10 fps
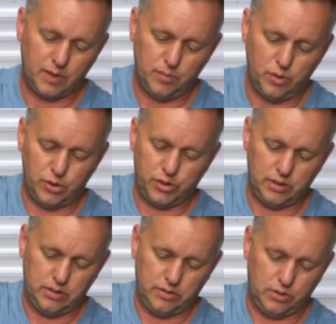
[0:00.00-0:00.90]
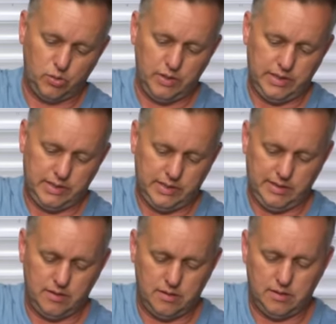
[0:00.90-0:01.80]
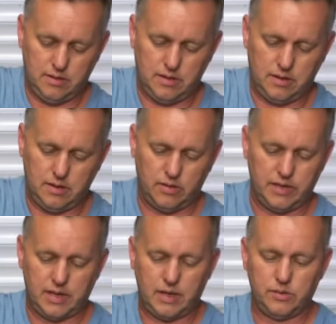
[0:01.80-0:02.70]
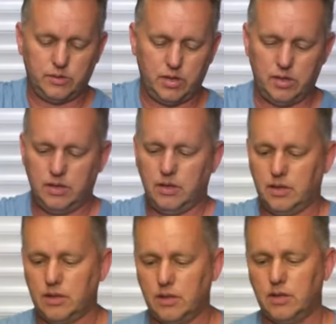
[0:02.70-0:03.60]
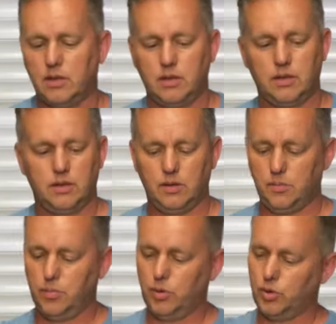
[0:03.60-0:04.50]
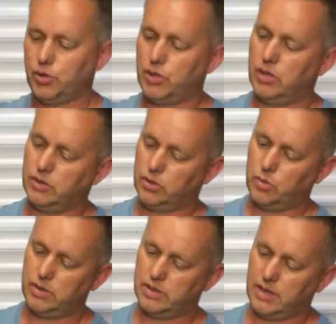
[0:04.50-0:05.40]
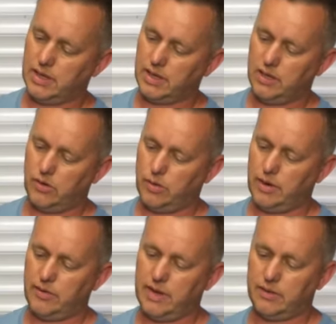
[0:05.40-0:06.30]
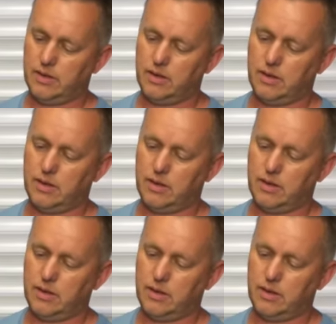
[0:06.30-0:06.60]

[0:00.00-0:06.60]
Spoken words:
Push, twist, on it goes. Push and twist again, get it the right way around.